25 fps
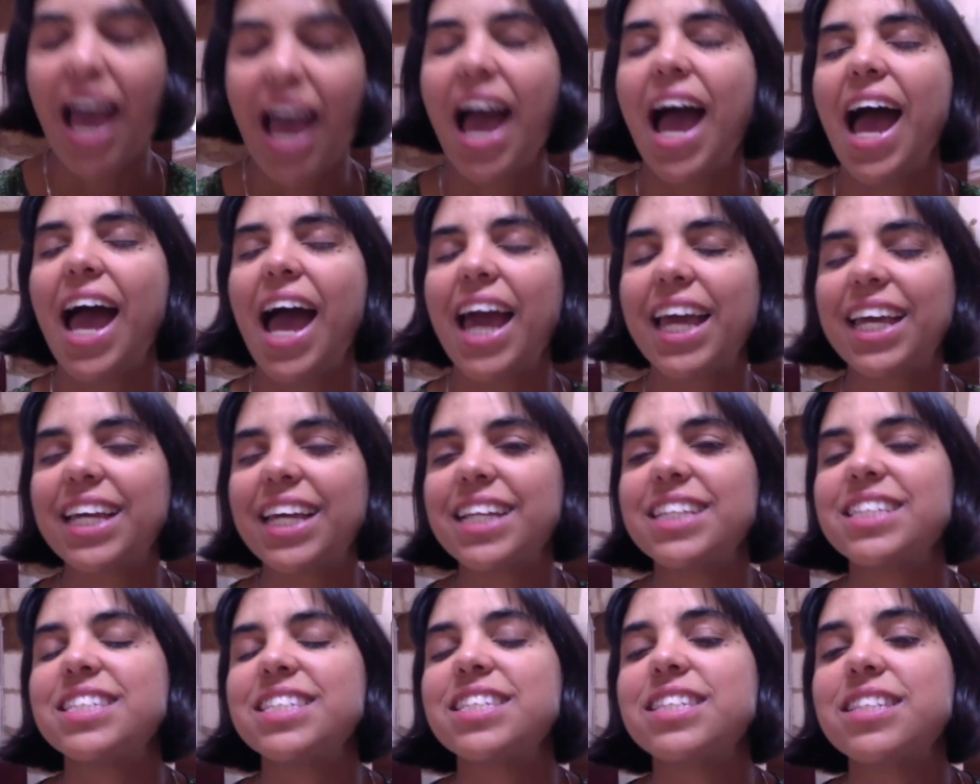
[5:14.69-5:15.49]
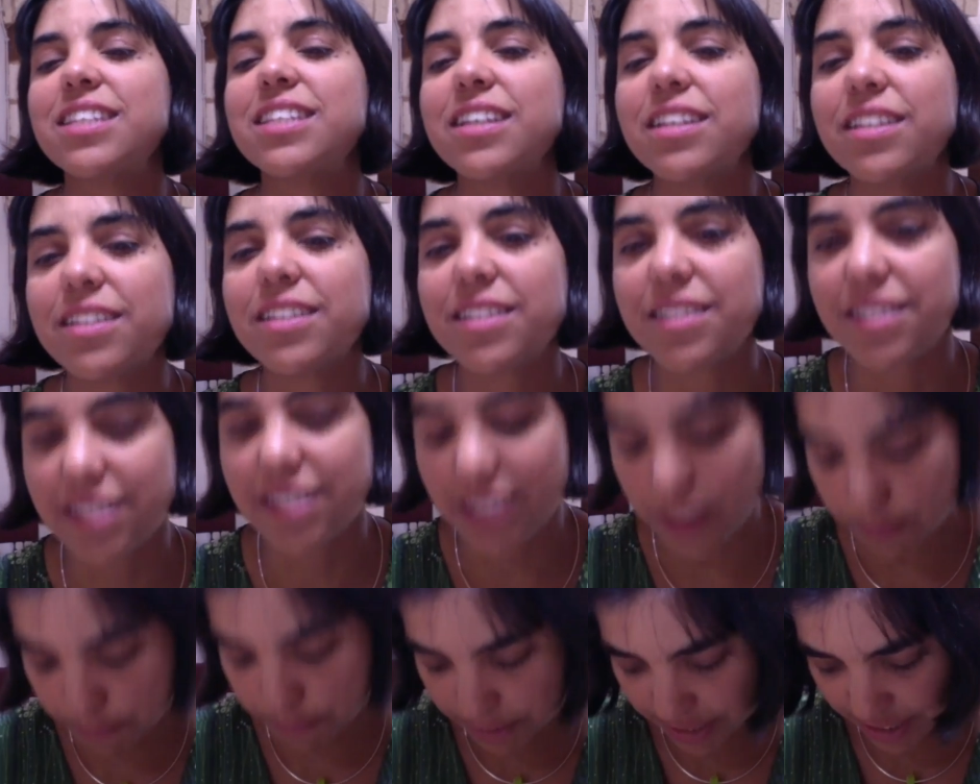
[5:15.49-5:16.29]
I can still
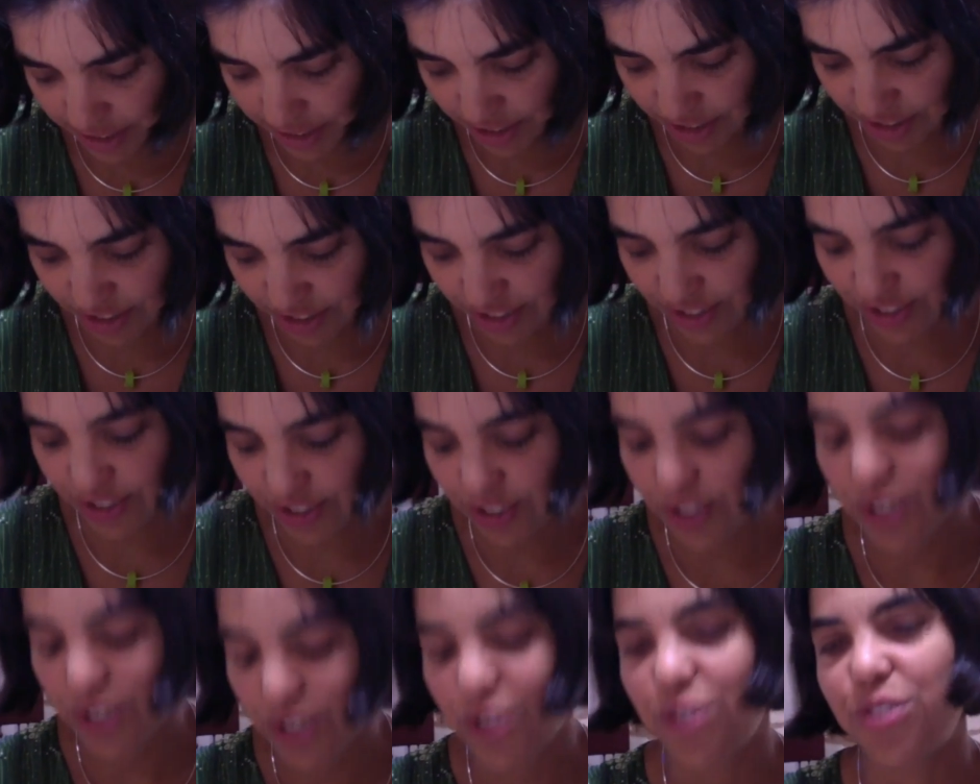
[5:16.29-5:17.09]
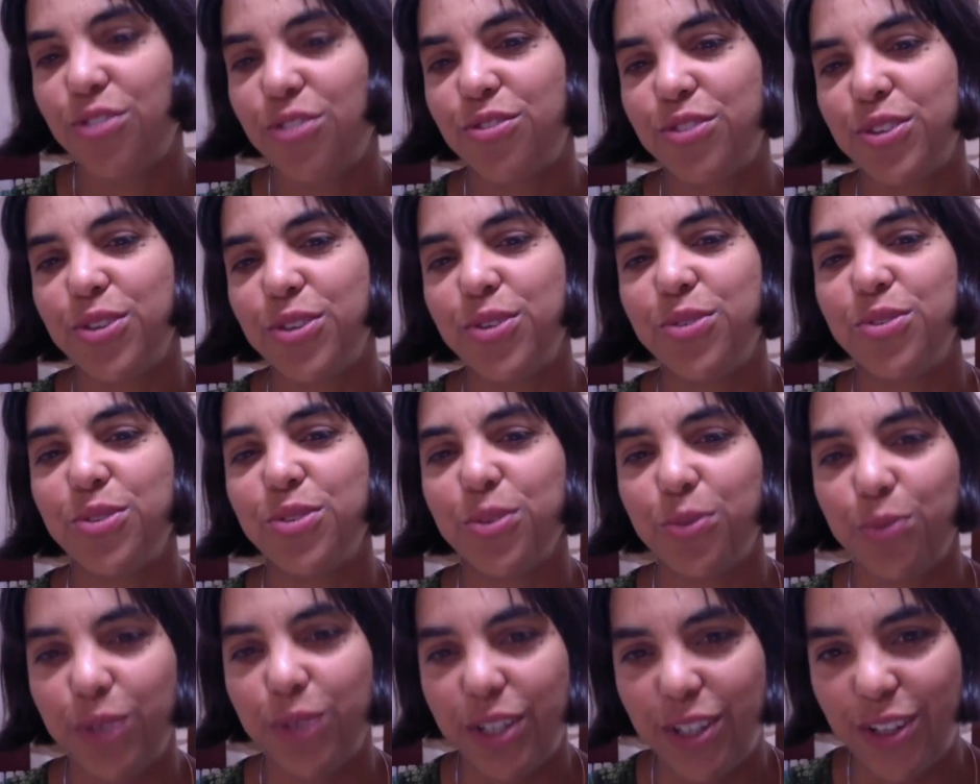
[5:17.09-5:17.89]
see pigeons through the
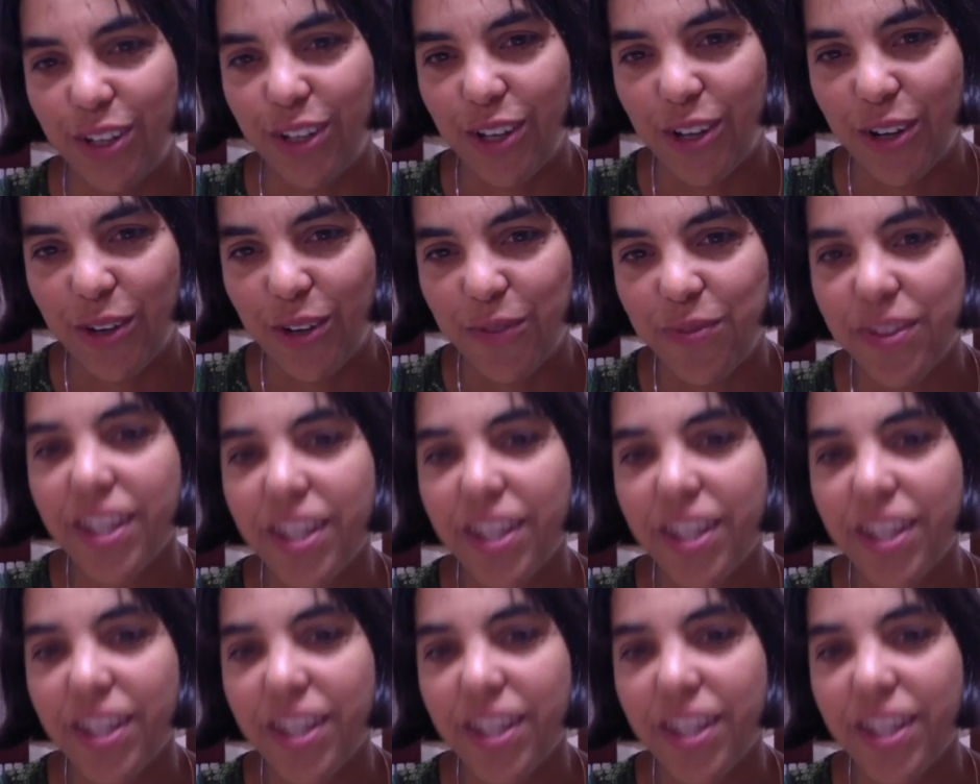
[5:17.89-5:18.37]
window.